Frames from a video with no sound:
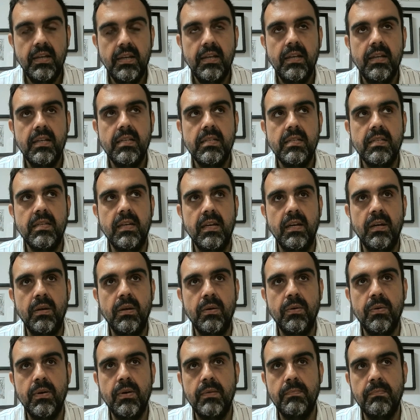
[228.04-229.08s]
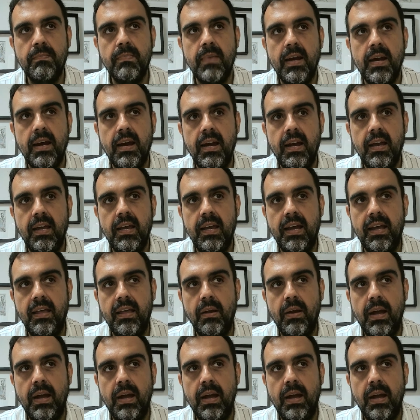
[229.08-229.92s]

So my I,